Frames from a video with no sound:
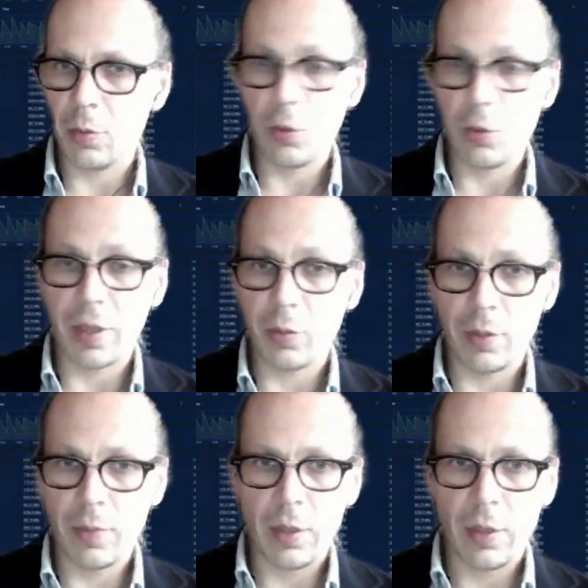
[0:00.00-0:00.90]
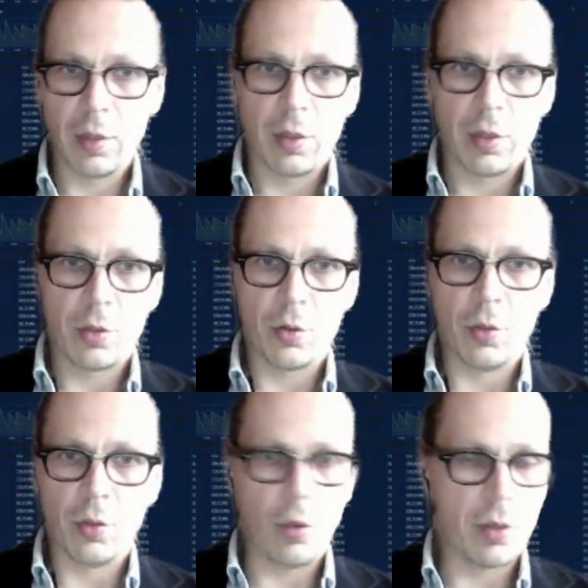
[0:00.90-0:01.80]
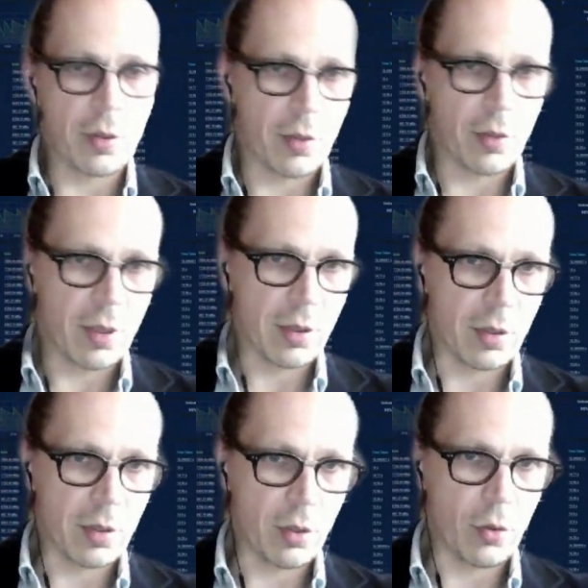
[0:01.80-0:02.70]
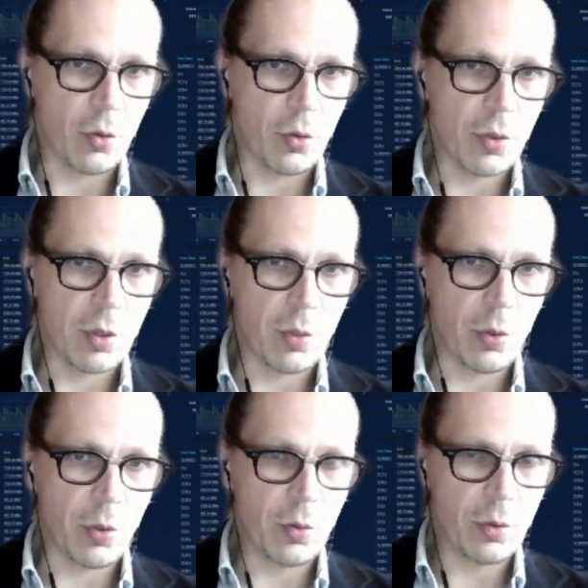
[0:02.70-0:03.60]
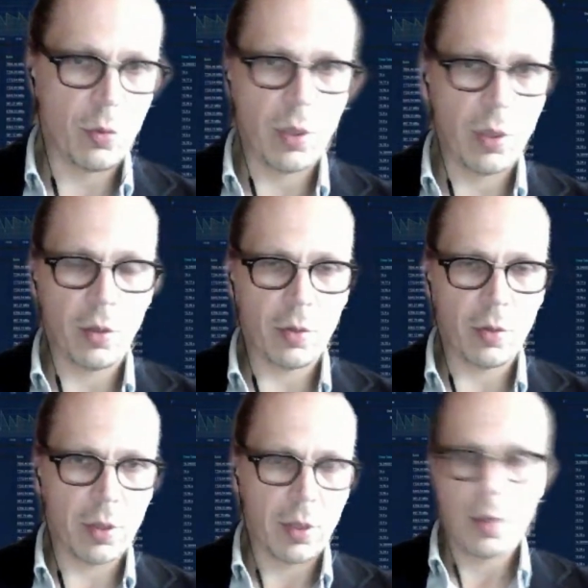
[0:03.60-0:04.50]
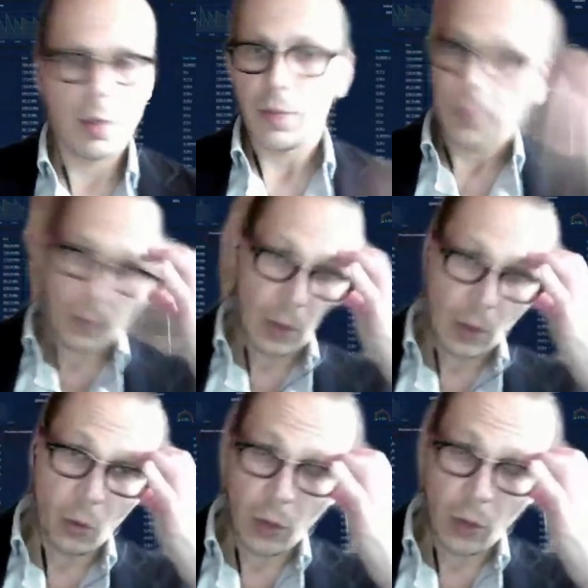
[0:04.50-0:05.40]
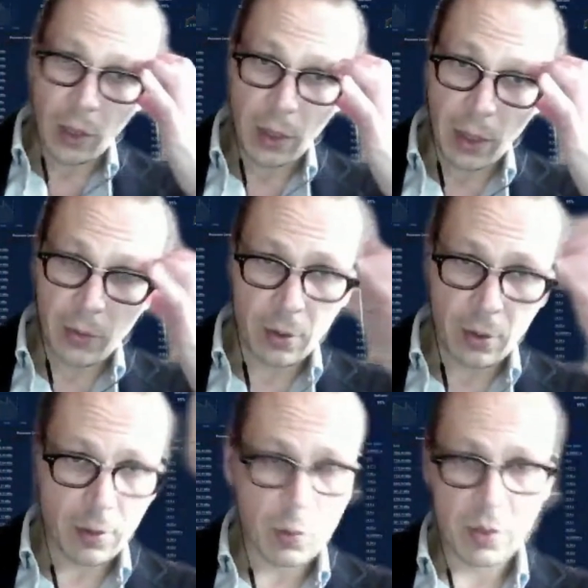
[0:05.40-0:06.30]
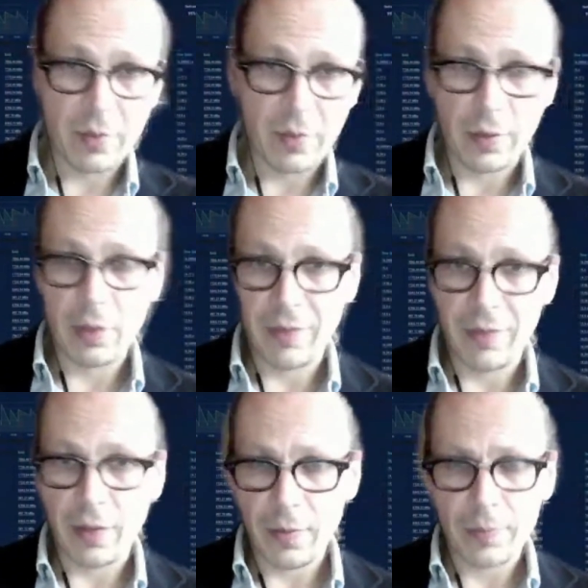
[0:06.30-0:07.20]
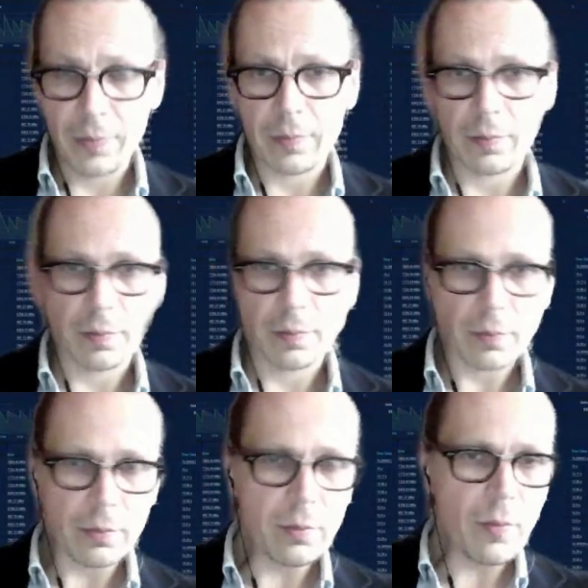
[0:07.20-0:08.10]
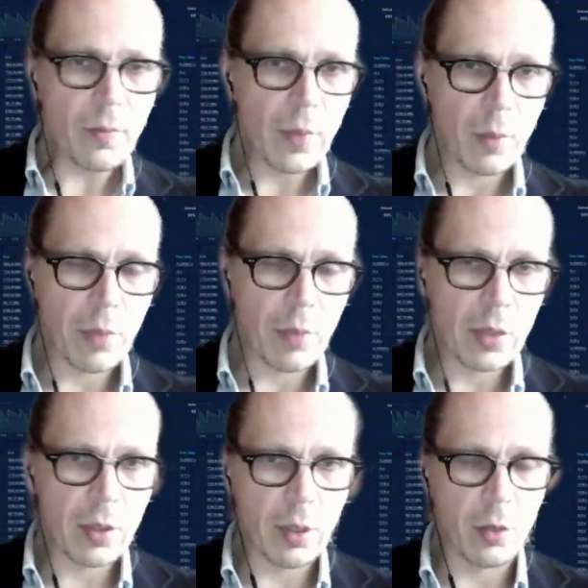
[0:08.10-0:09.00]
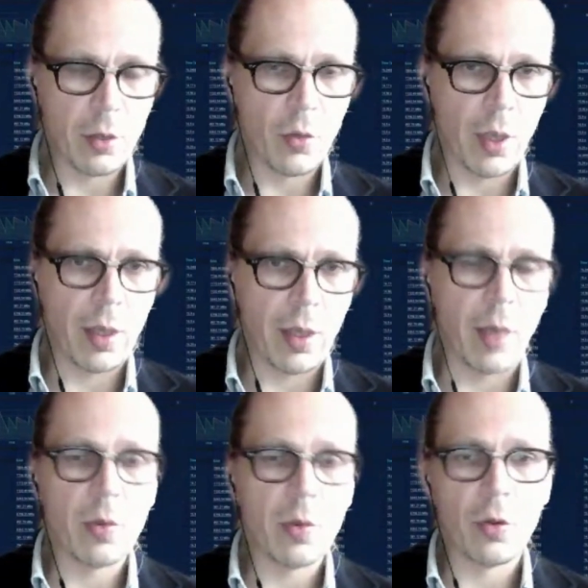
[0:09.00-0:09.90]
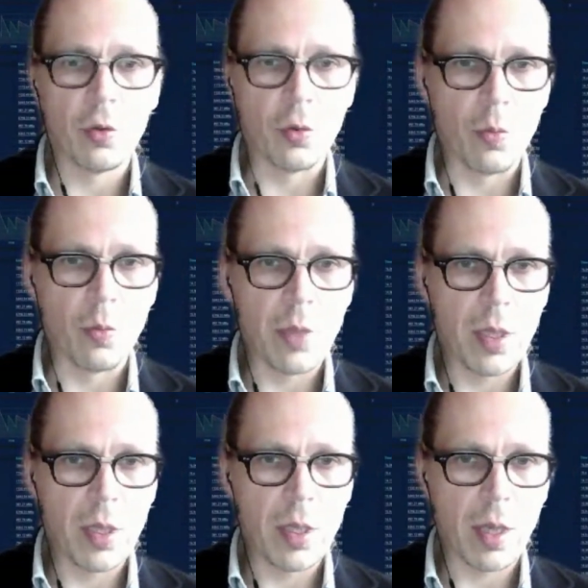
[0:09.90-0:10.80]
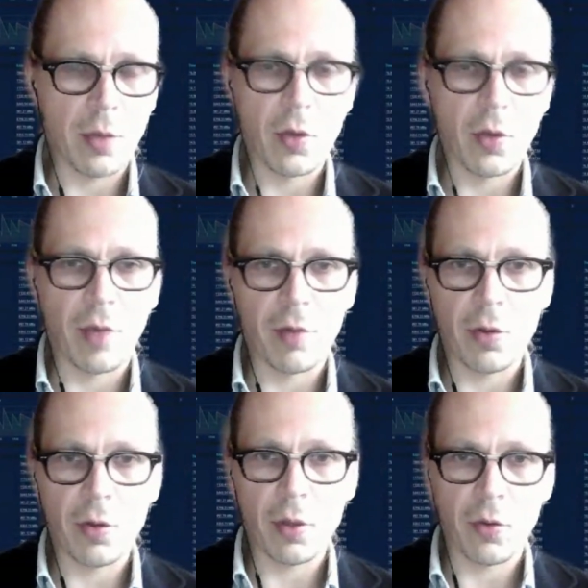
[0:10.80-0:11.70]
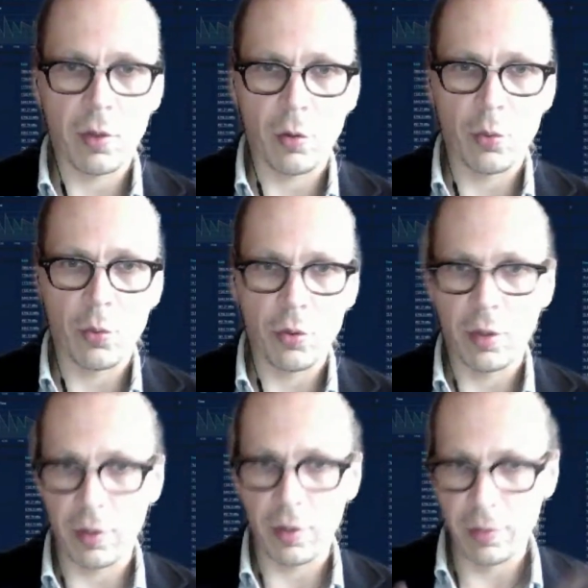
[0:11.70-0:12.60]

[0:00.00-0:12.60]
hardware. So no, it's not necessary to use a GPU to be a node or any other specific device. Basically, NuNet aims to be as diverse as the computing